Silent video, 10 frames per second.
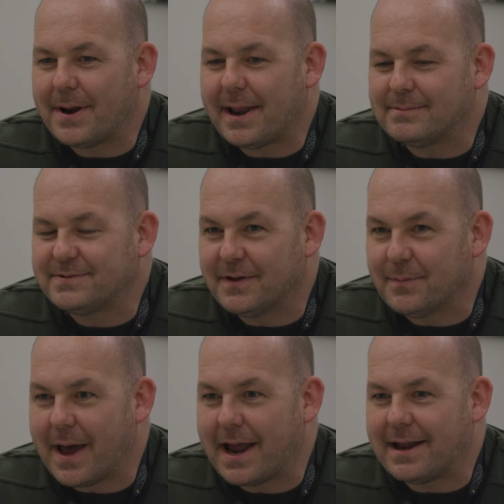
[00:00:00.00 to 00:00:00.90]
My name's Phil
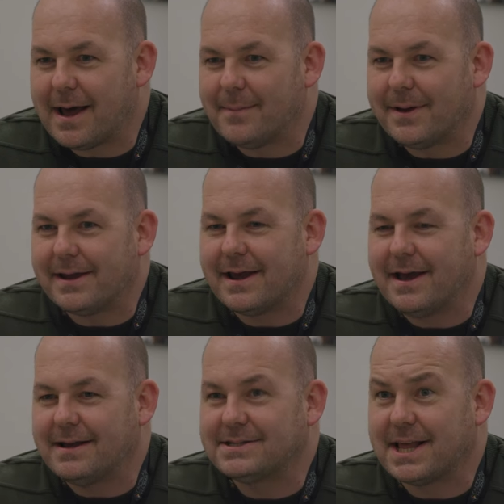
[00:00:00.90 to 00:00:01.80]
Byrne. I'm a
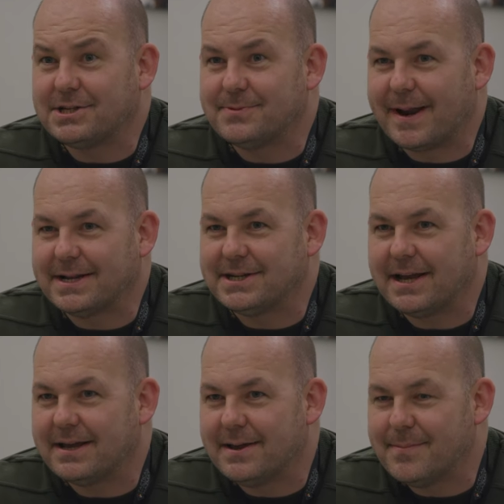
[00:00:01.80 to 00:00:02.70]
uh, station manager
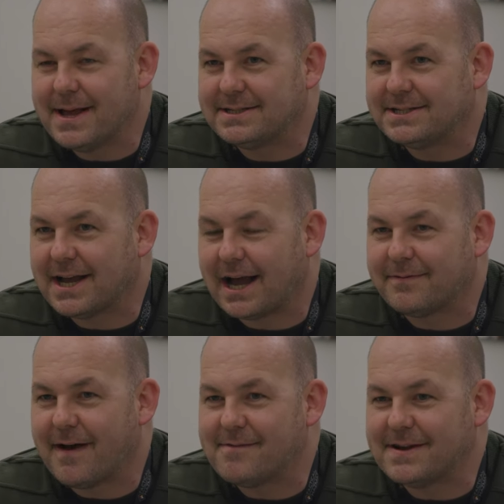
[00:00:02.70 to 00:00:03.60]
in Merseyside
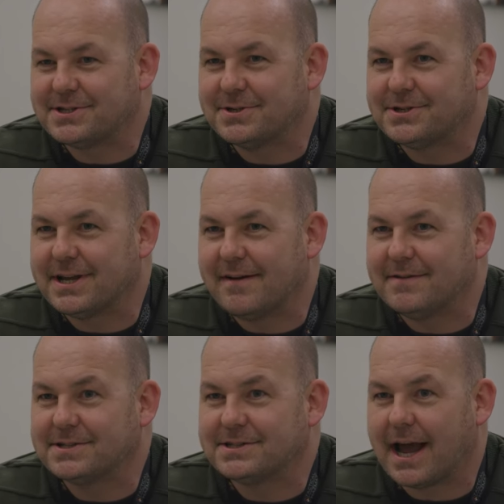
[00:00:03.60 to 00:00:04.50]
Fire and Rescue
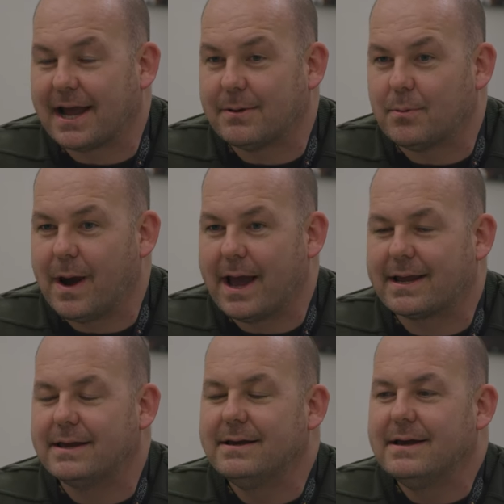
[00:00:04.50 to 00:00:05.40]
Service. I
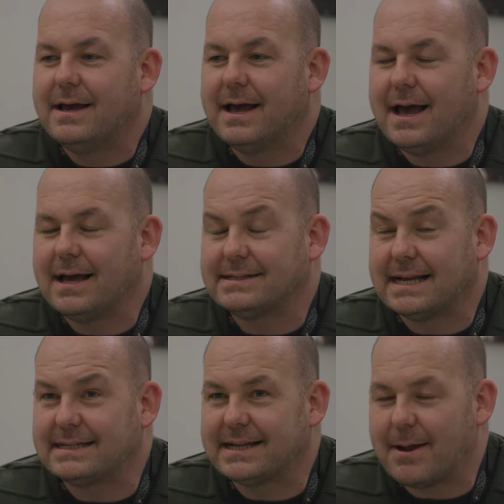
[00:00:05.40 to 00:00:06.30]
work uh,
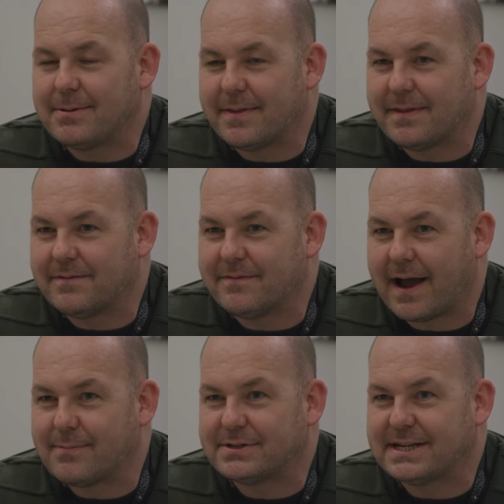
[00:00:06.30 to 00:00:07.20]
day to day within the
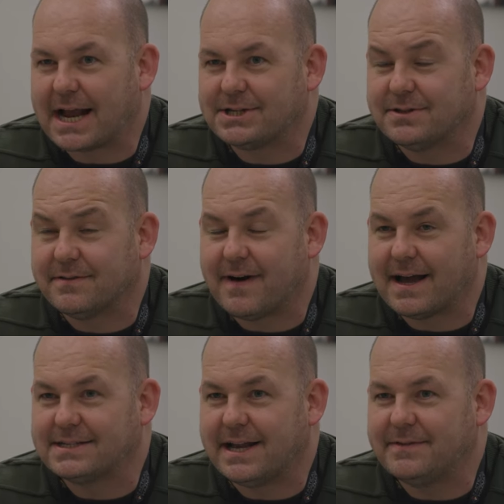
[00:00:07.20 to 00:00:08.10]
fire protection, the
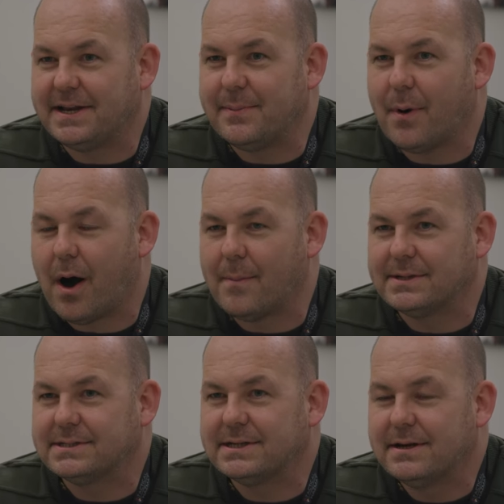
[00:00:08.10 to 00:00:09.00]
fire safety
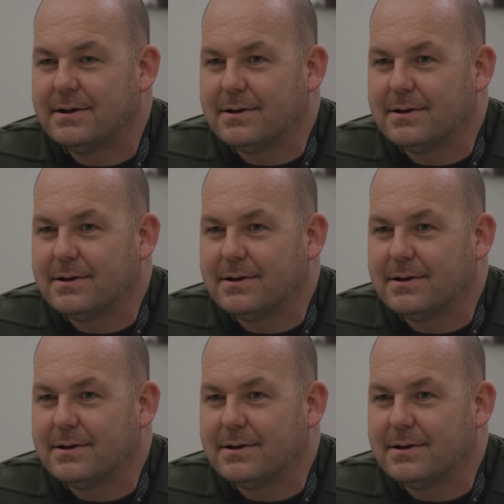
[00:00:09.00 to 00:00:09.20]
department